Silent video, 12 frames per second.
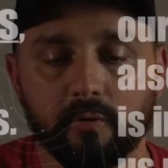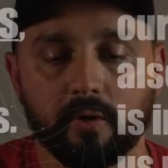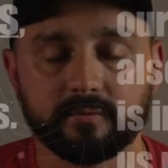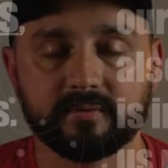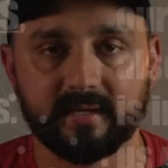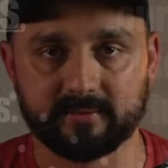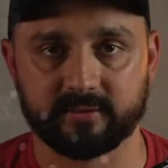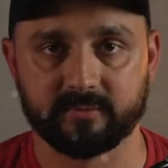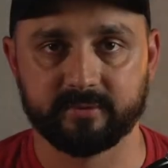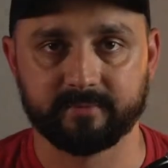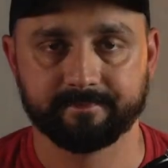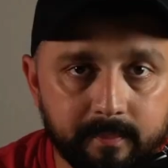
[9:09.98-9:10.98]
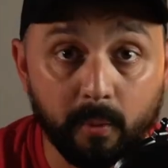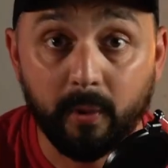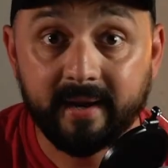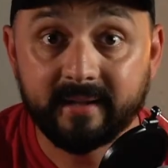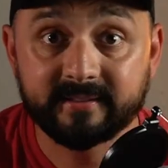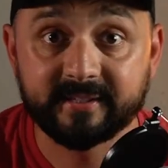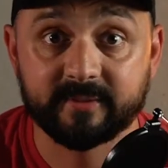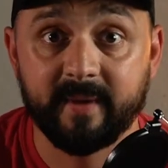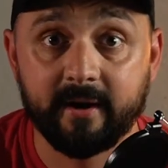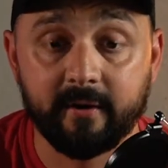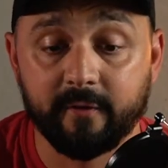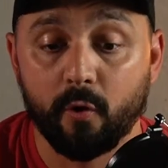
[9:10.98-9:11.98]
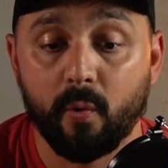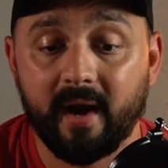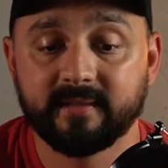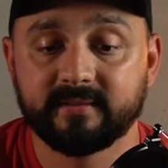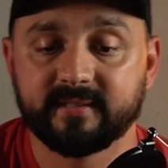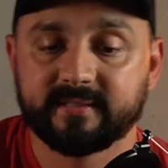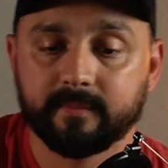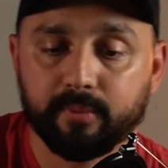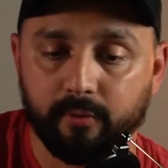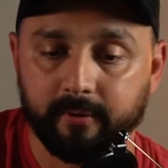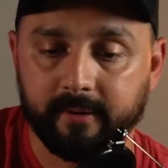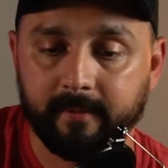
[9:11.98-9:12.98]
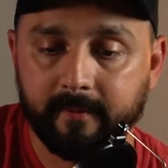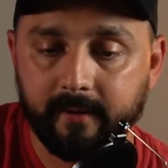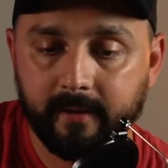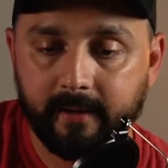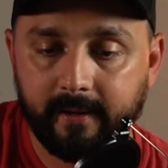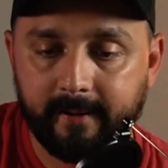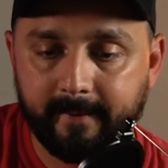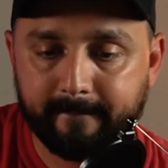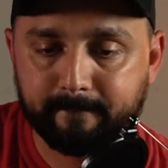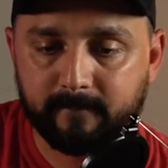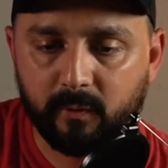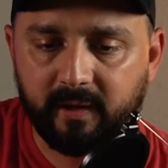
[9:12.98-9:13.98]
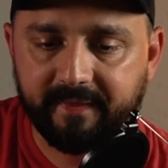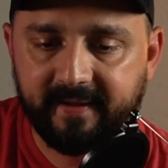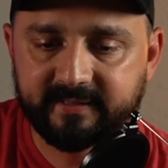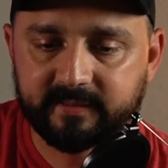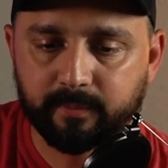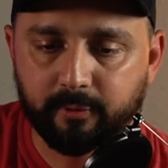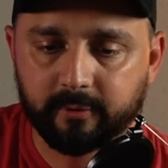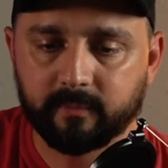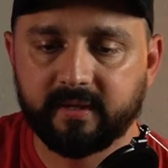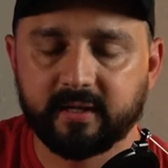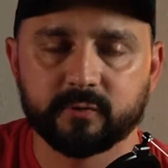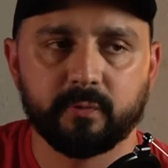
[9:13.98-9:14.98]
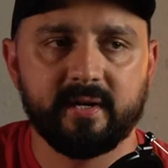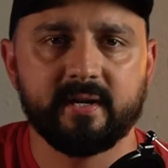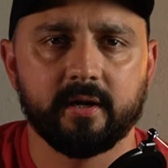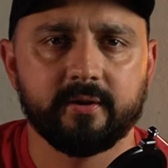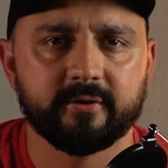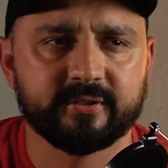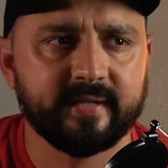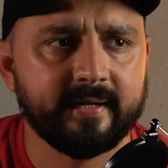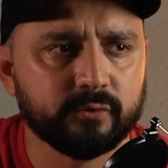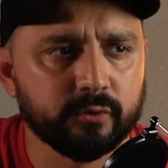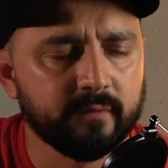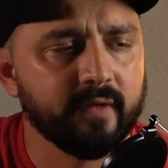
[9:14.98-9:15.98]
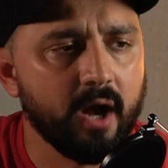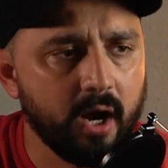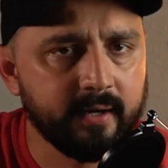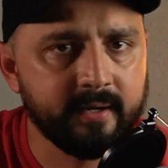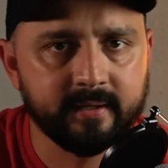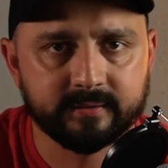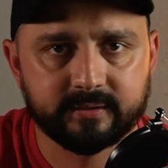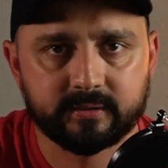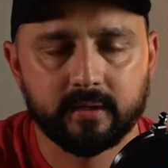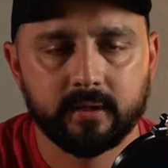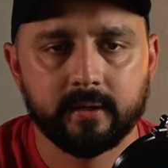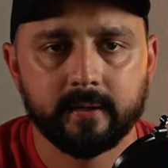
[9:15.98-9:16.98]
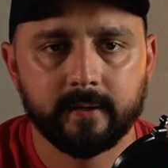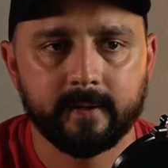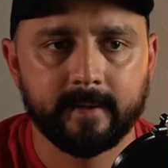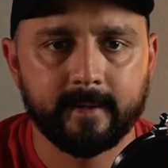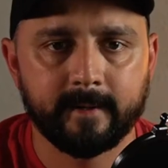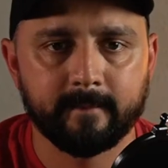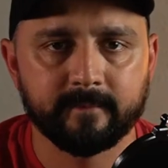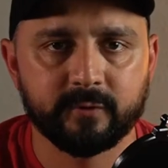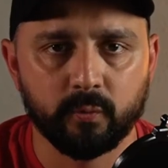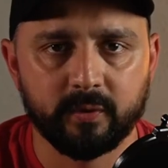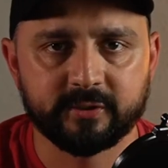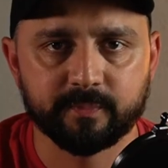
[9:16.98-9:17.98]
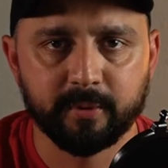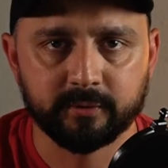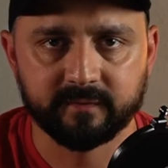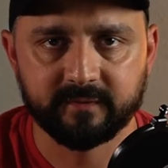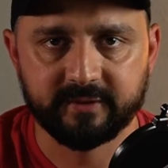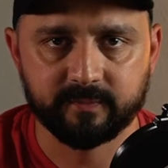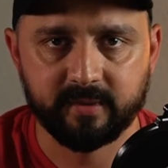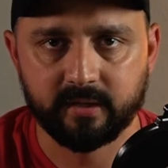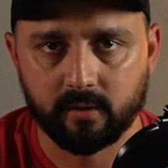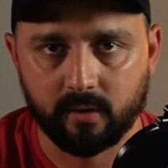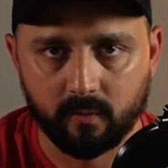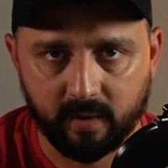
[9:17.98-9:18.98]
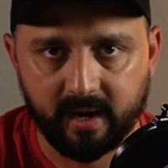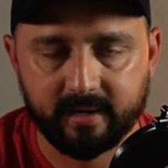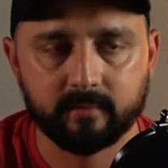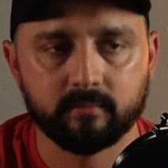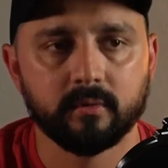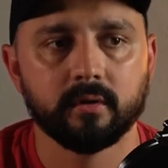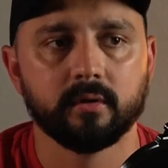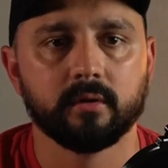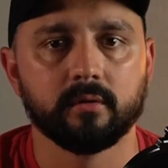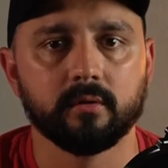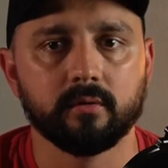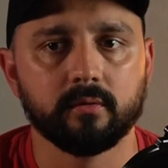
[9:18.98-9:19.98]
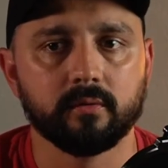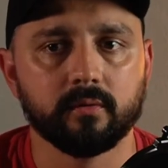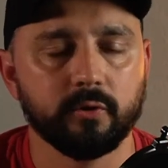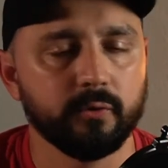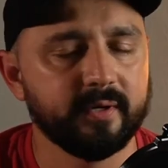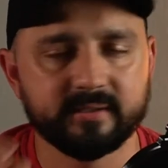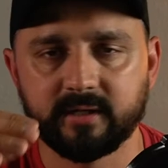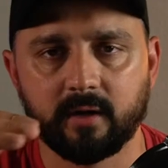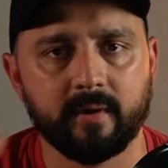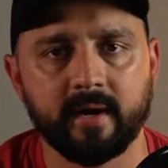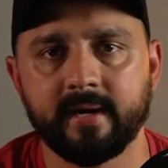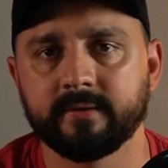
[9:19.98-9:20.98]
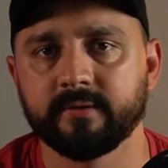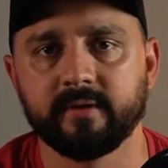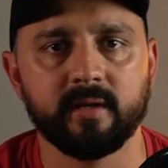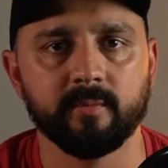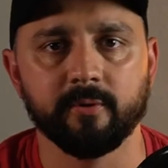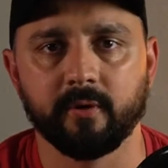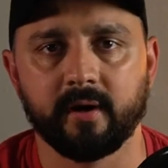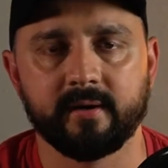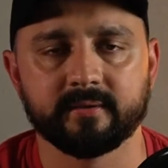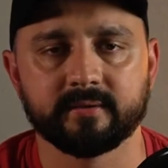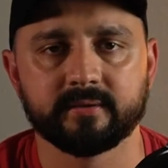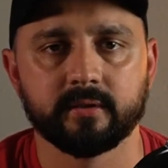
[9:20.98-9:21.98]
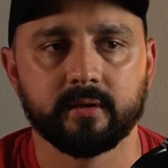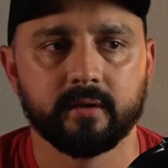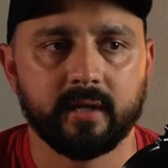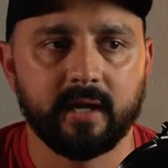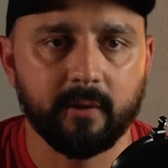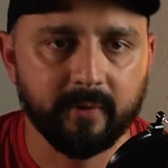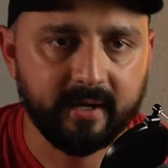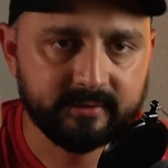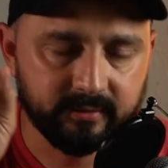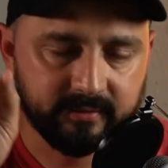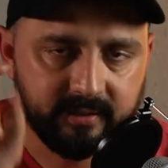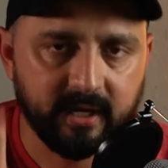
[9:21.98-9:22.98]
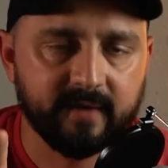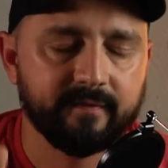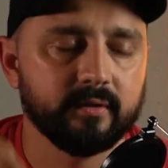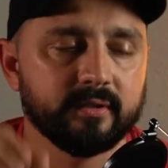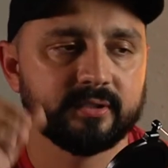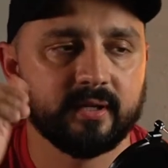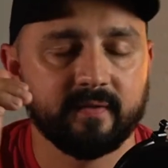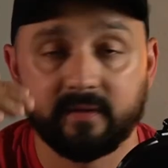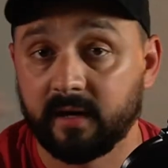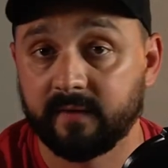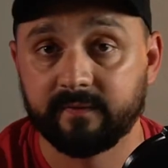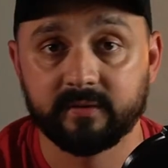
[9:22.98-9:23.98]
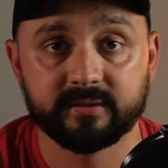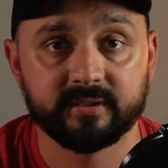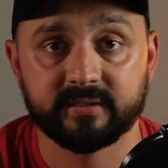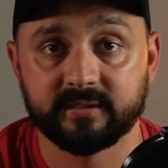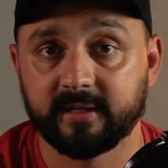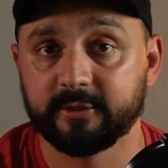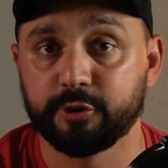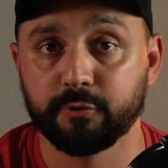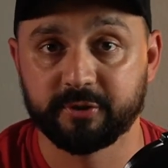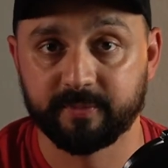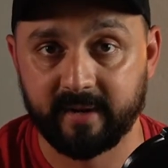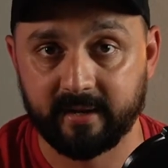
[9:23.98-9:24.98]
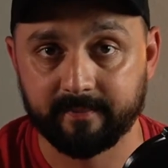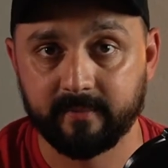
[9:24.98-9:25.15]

Old Testament. But why does this matter, though? Why is this important? Well, I think it's important because we need to understand sort of the audience to which both of these men are writing. Luke is not writing to a Hebrew audience. He writes to Theophilus, and Theophilus is not a Jewish man.